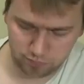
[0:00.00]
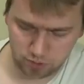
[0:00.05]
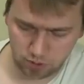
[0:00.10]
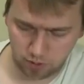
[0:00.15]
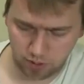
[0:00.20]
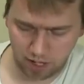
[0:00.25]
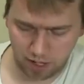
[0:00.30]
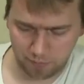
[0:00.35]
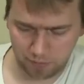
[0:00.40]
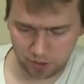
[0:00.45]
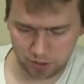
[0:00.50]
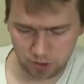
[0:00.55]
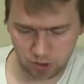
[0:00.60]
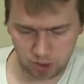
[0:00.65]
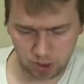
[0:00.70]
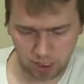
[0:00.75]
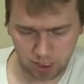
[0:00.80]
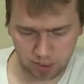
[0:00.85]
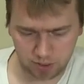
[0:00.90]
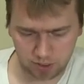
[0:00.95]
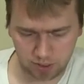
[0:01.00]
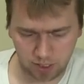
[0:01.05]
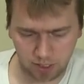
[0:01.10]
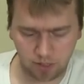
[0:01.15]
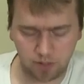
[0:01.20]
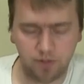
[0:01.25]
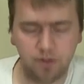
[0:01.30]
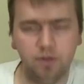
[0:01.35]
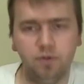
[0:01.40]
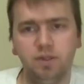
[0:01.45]
So not much change
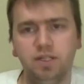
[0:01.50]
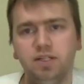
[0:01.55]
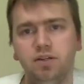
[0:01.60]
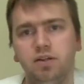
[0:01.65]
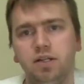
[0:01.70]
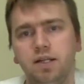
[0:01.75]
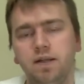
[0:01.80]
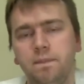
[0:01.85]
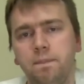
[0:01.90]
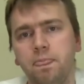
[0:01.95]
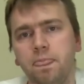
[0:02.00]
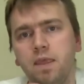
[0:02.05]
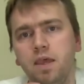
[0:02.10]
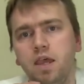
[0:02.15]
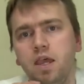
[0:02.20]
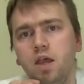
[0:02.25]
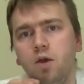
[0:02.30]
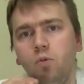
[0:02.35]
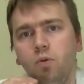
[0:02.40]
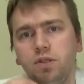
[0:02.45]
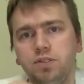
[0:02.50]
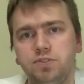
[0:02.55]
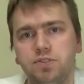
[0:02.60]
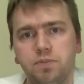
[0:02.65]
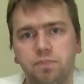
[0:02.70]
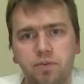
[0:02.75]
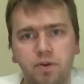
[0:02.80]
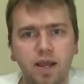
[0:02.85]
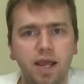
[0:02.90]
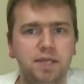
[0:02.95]
there. What
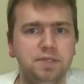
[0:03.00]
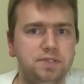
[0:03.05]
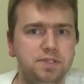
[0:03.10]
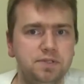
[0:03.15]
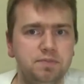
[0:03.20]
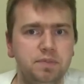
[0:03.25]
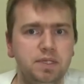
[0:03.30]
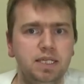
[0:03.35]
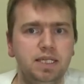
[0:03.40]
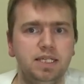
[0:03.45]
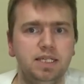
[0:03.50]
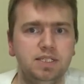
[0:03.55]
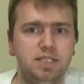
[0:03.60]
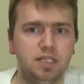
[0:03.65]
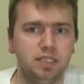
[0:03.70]
surprises me is